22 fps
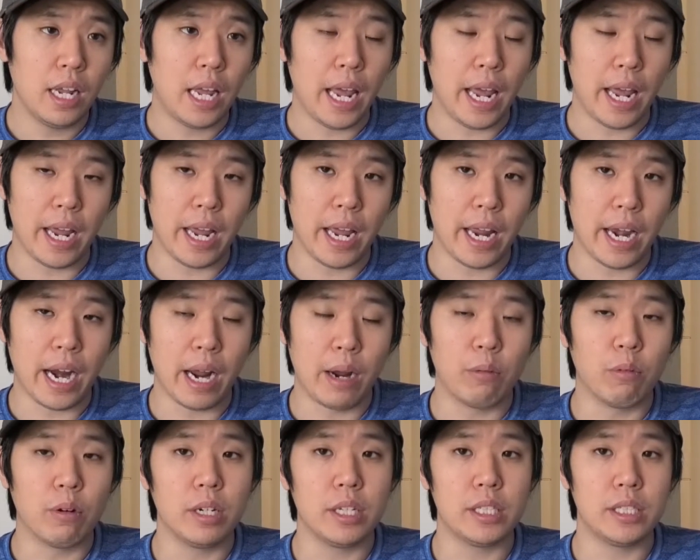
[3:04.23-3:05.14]
And I
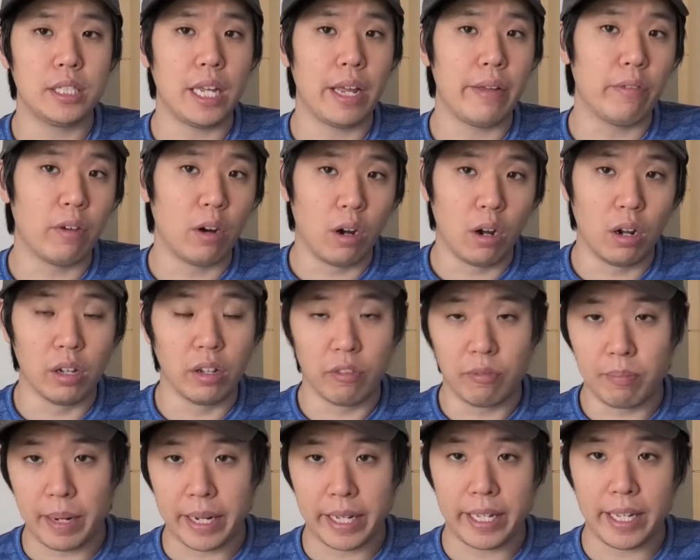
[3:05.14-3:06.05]
want to save all
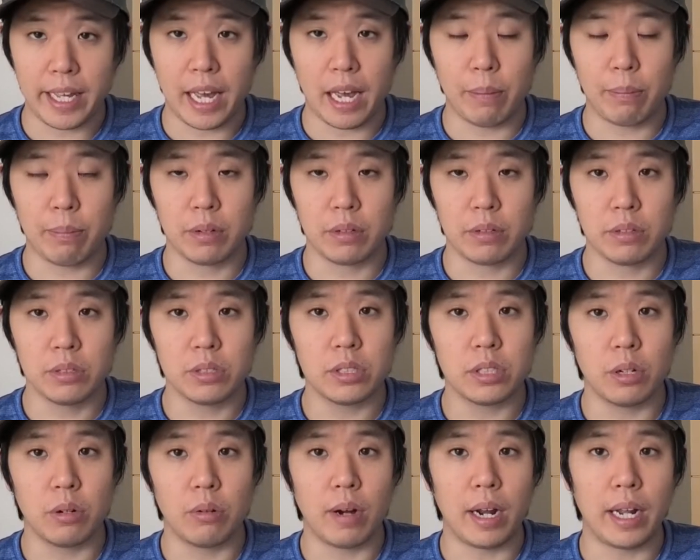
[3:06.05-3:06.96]
of my capital
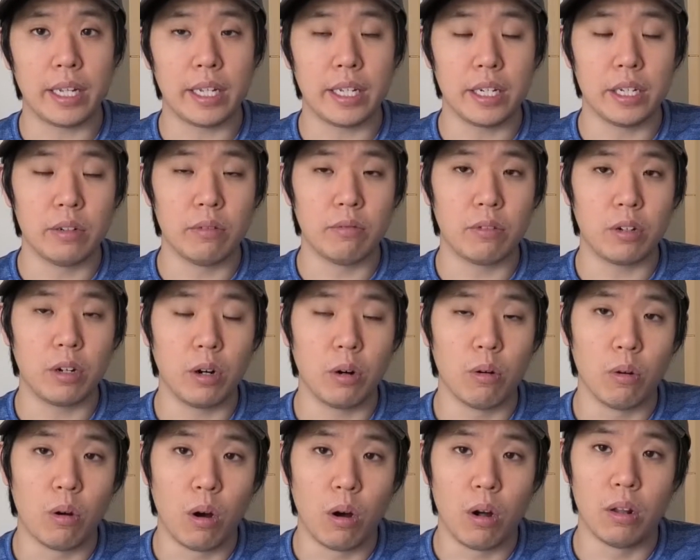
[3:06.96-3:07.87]
so I can
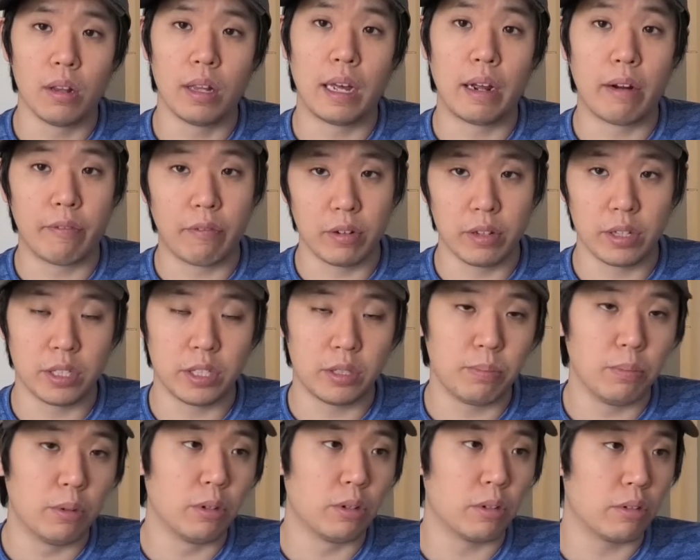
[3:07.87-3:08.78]
go all out for the
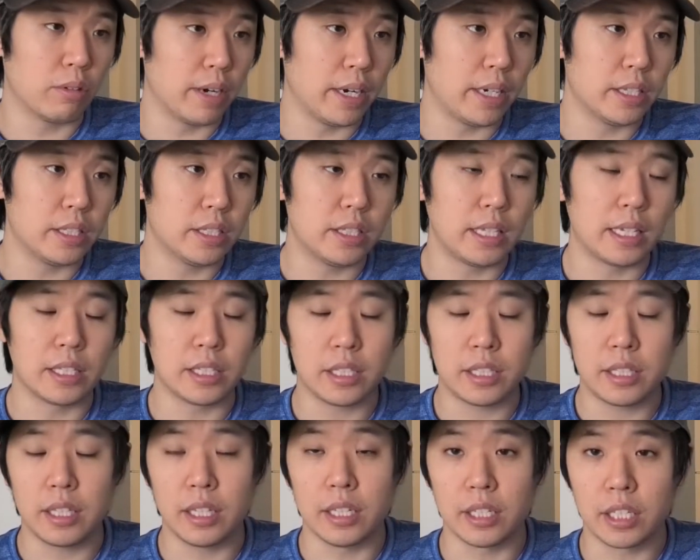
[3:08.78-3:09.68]
smoke race that's
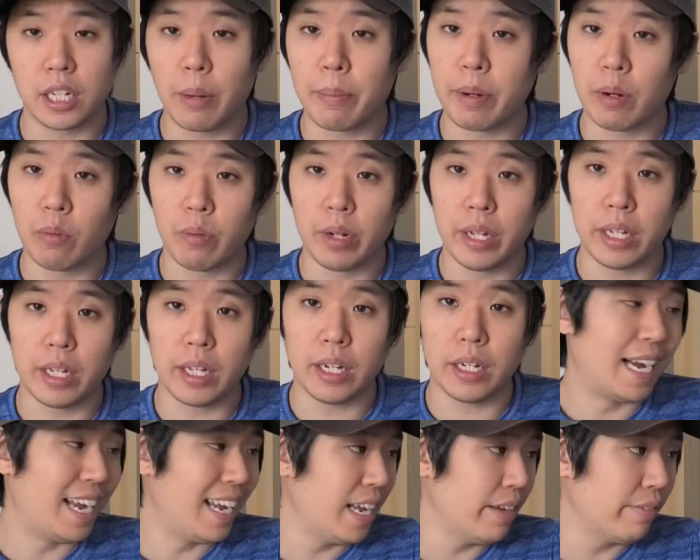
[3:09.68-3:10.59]
this coming
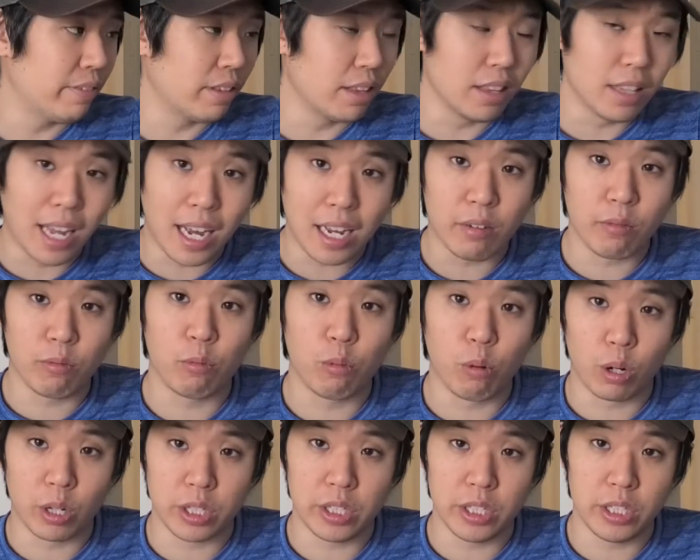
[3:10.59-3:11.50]
weekend. I have a lot of
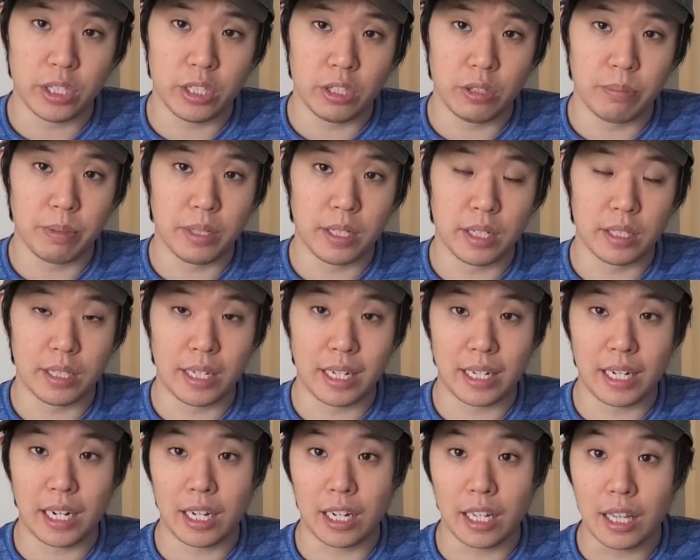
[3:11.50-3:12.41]
work to do because I
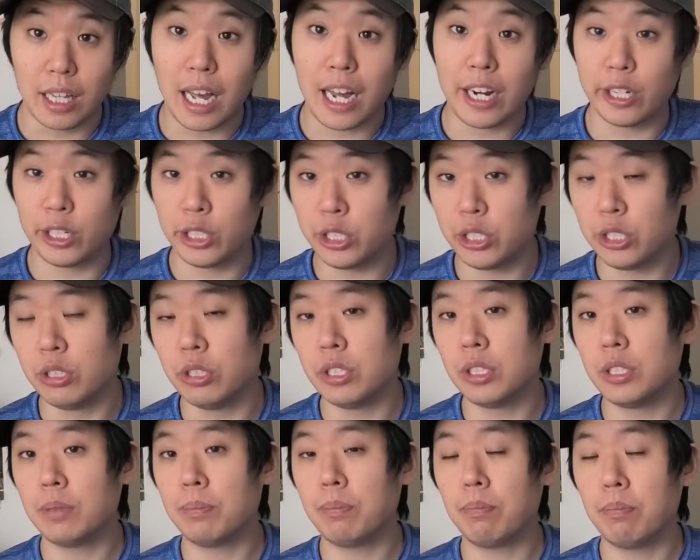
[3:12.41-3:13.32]
got a lot of
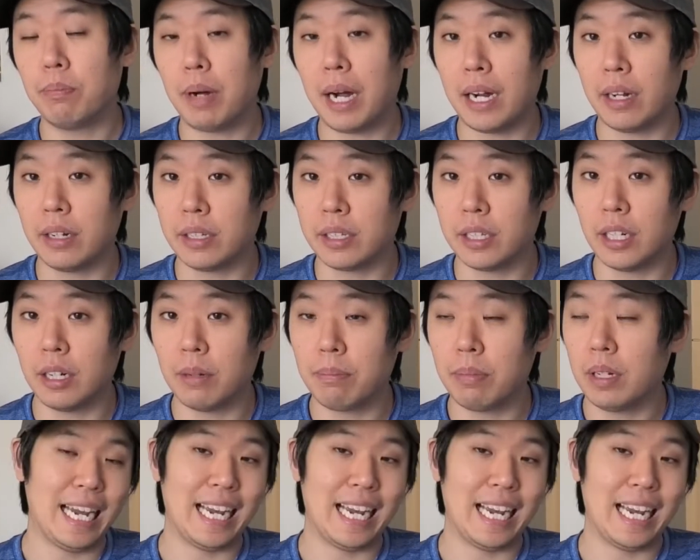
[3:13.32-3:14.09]
shoes piled up.